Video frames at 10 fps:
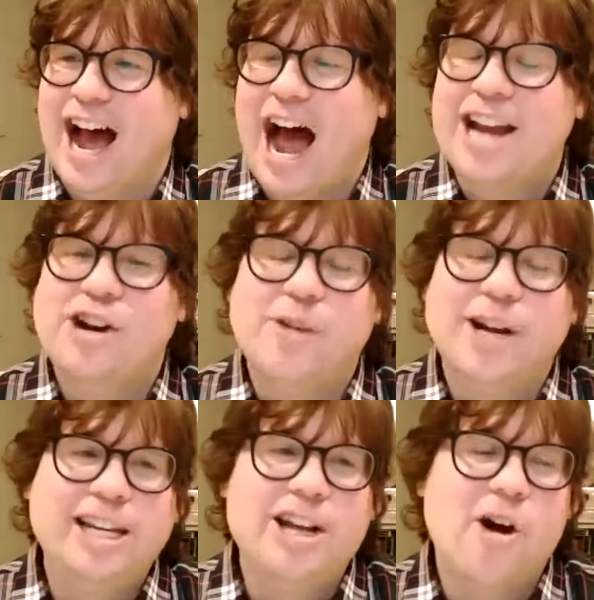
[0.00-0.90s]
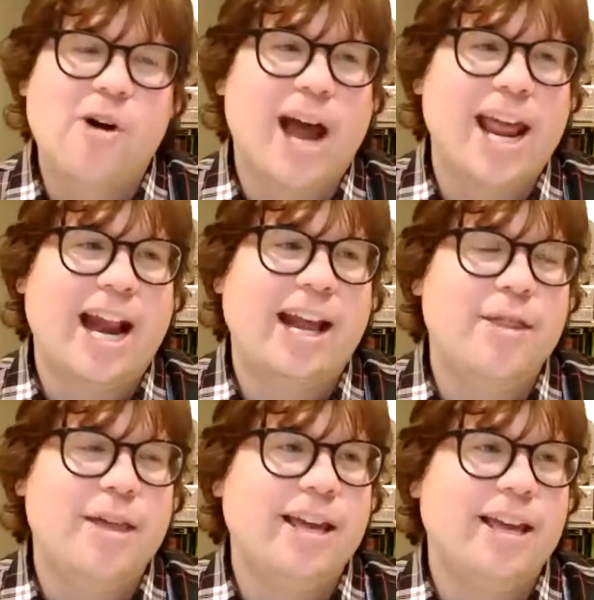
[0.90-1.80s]
I don't really know. And I
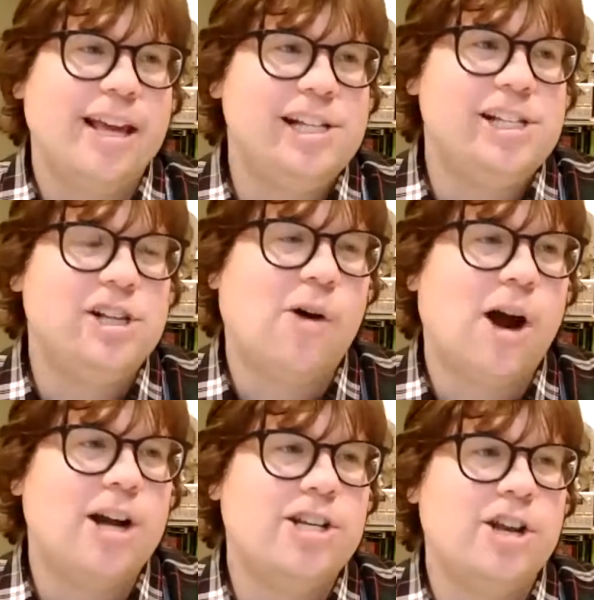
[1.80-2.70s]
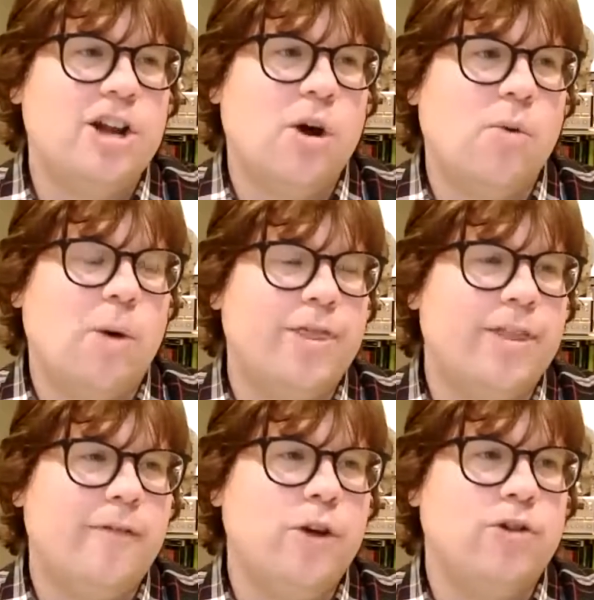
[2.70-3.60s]
think it's so hard to know what
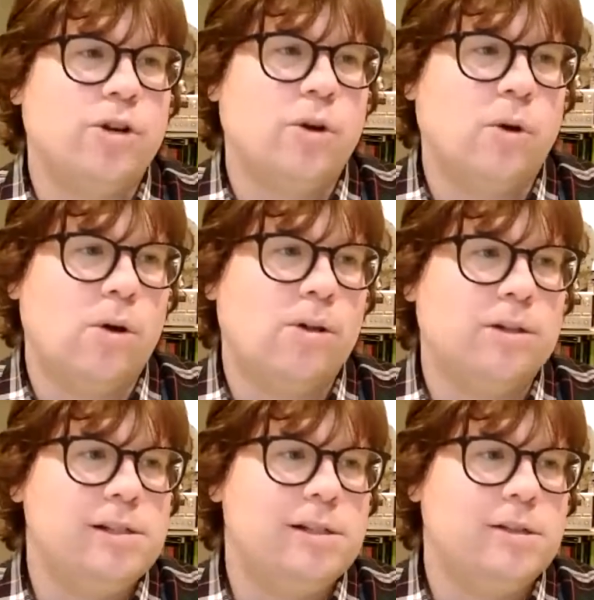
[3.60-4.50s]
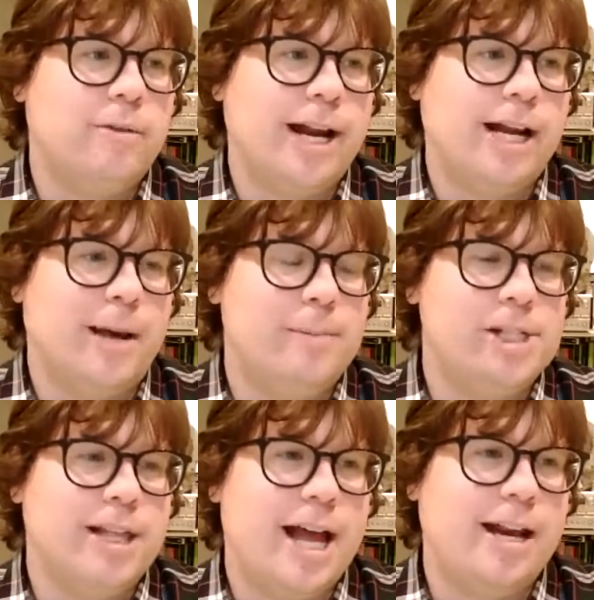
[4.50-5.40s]
the future holds when it comes
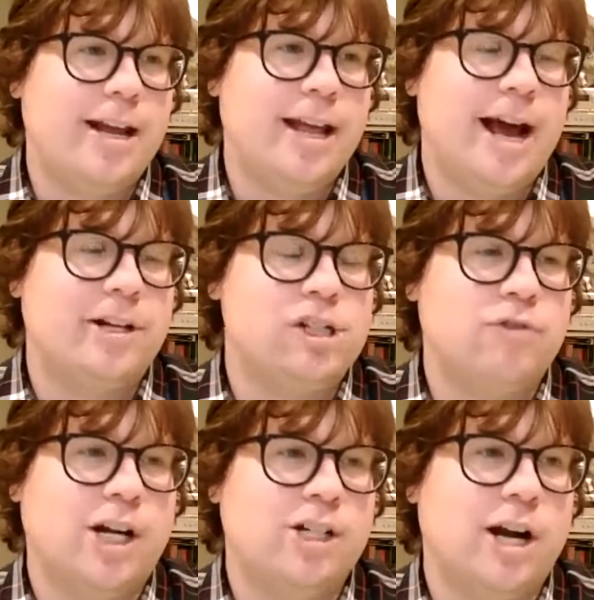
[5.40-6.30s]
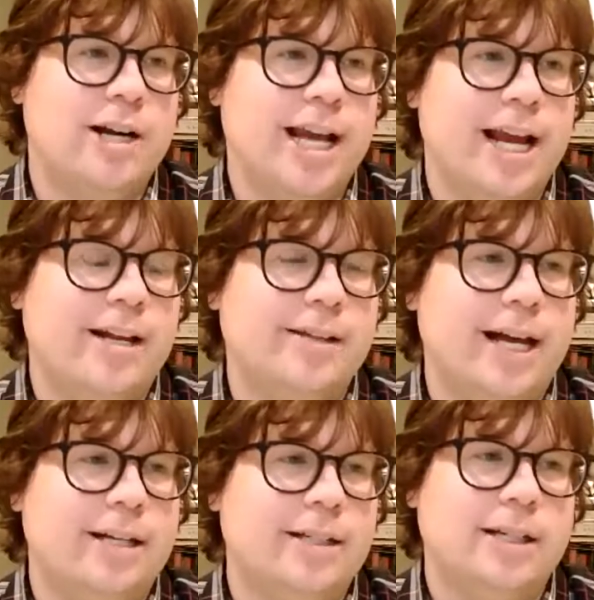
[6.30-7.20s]
to that and how to structure our data
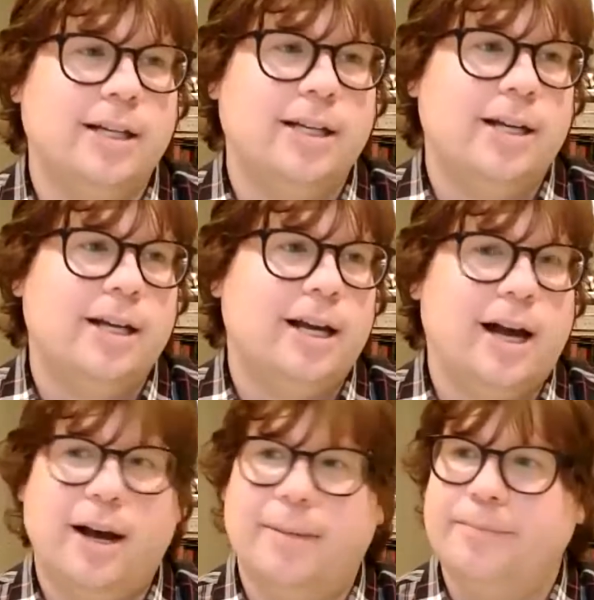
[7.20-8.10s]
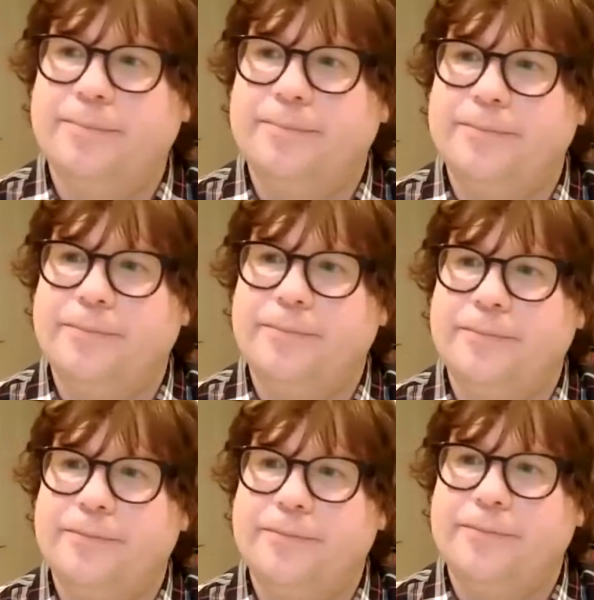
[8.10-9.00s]
that
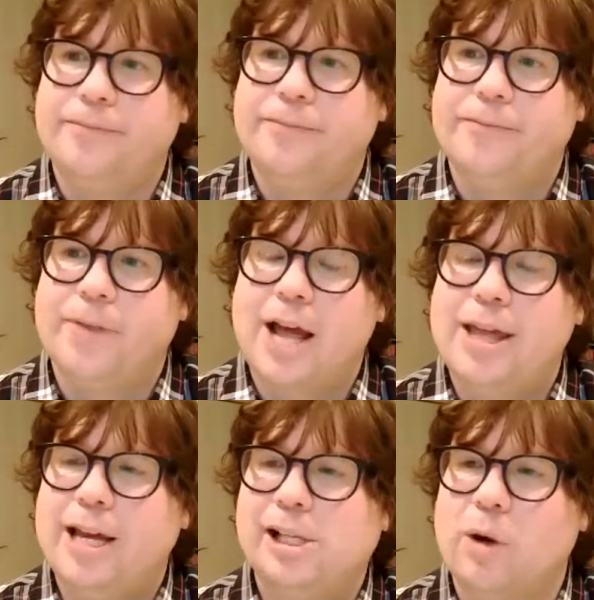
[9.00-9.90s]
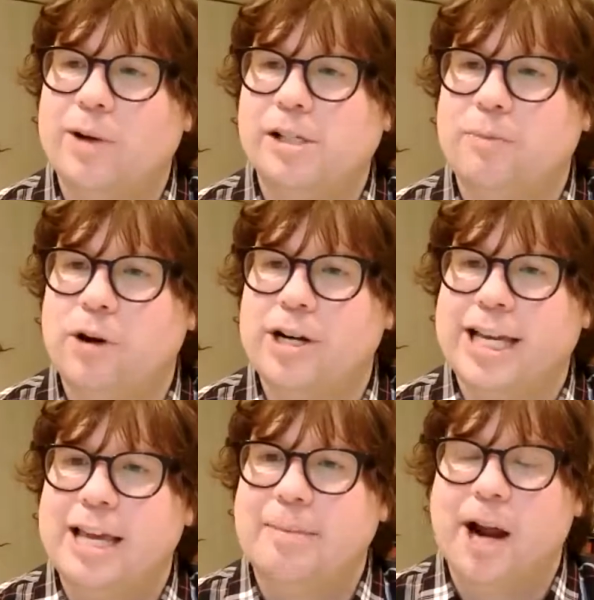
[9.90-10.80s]
I think it's always important
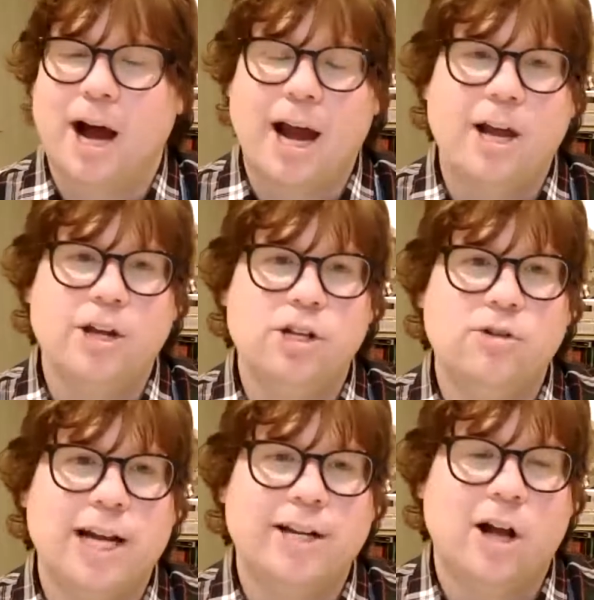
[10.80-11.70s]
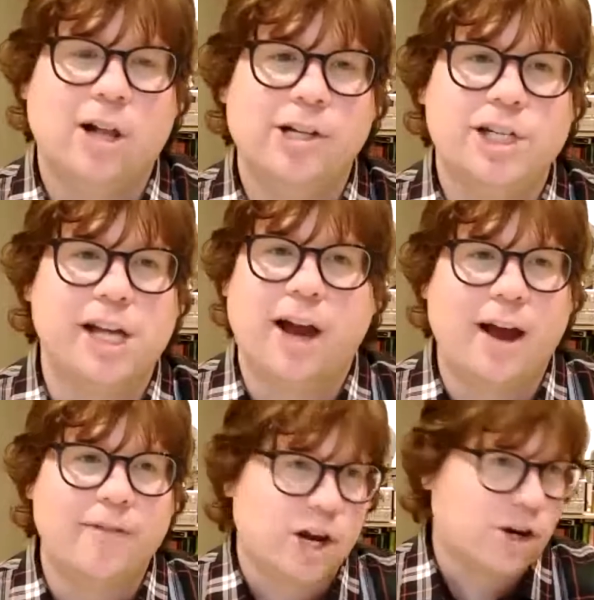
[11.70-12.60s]
to keep an eye on new technologies.
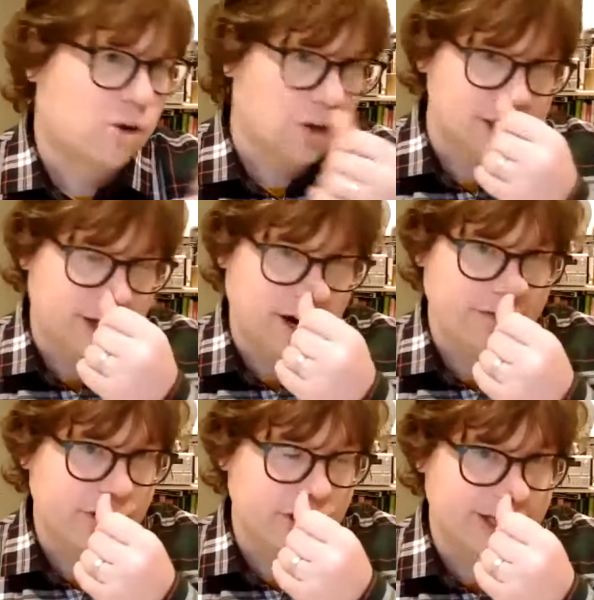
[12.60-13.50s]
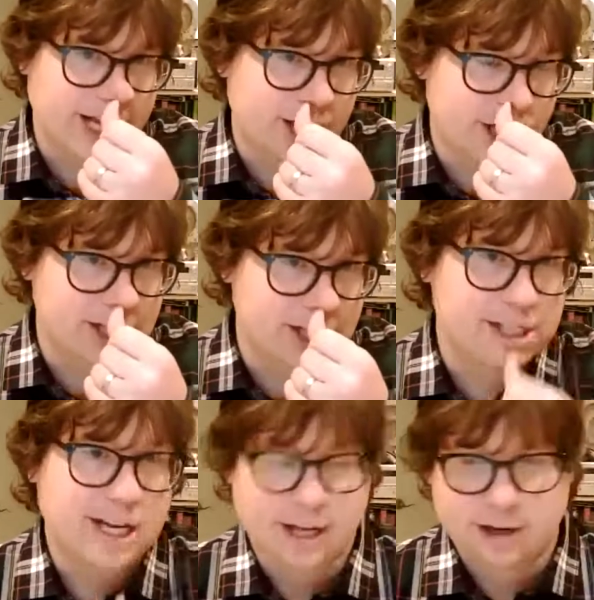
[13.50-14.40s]
I've taught a course on artificial
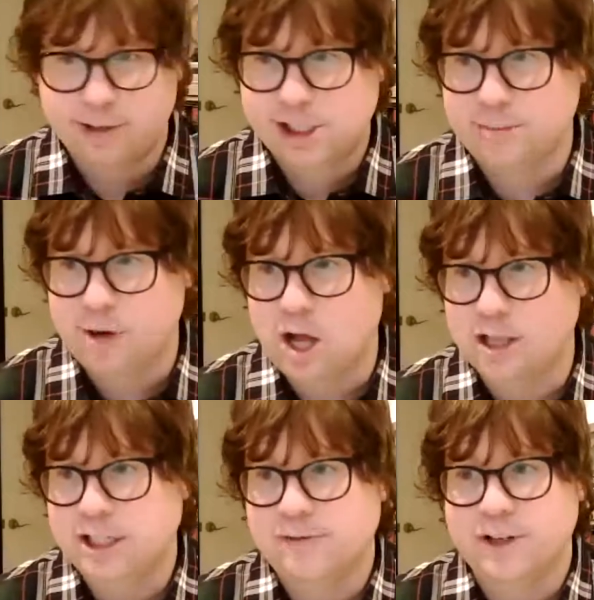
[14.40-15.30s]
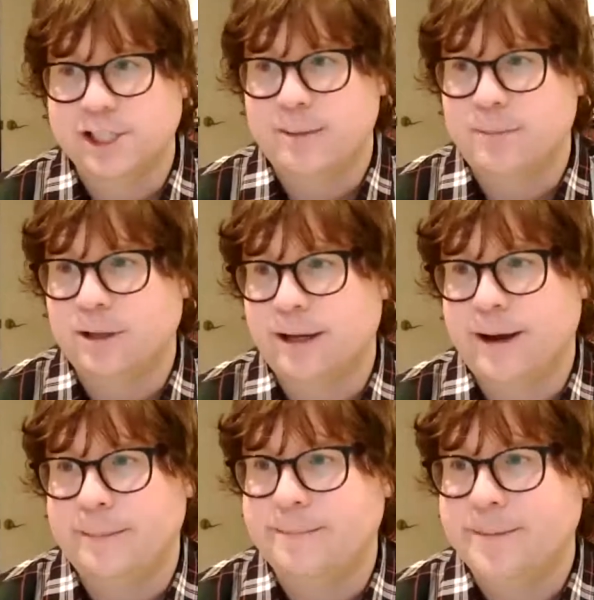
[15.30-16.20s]
intelligence with some colleagues, for
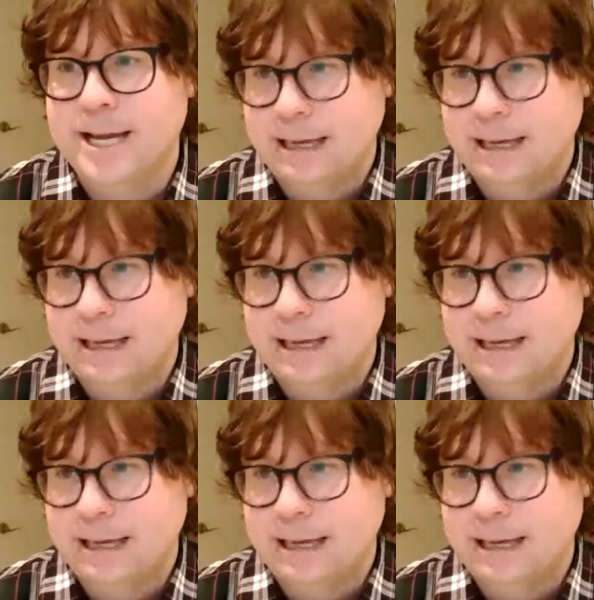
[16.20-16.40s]
example.